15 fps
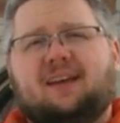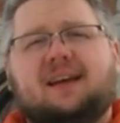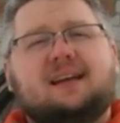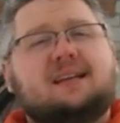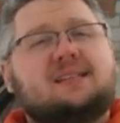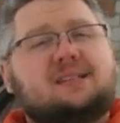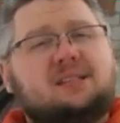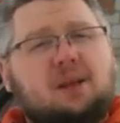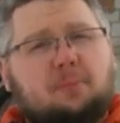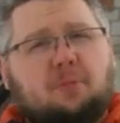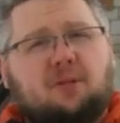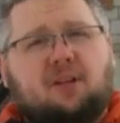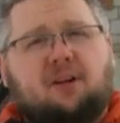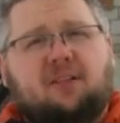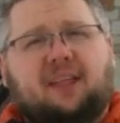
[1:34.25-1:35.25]

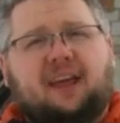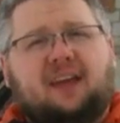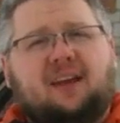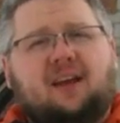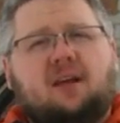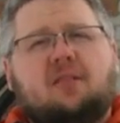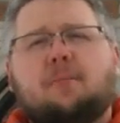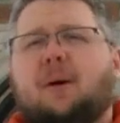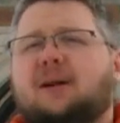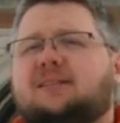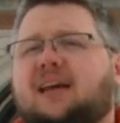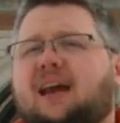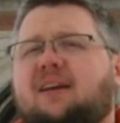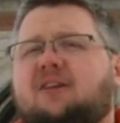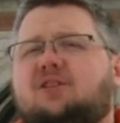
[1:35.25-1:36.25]
Similarly, the
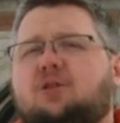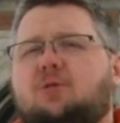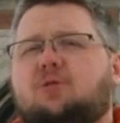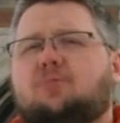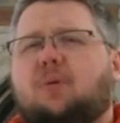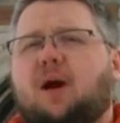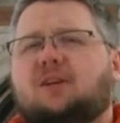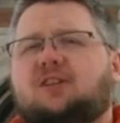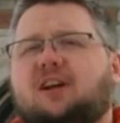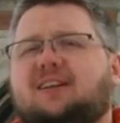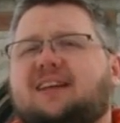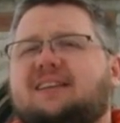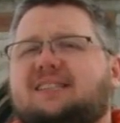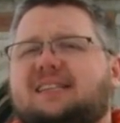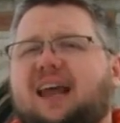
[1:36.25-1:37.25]
Montana Jewish Project
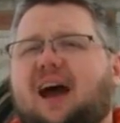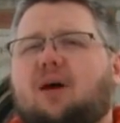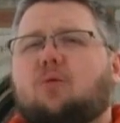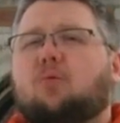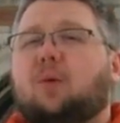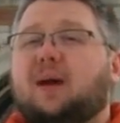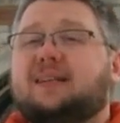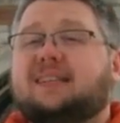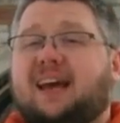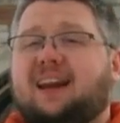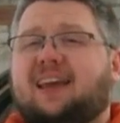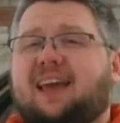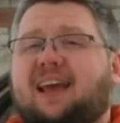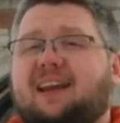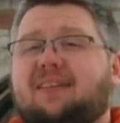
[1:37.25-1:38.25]
is now
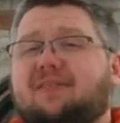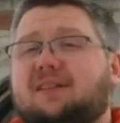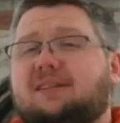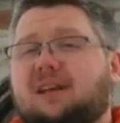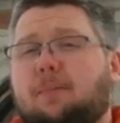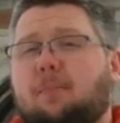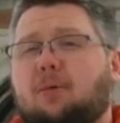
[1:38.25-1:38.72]
rededicating the Temple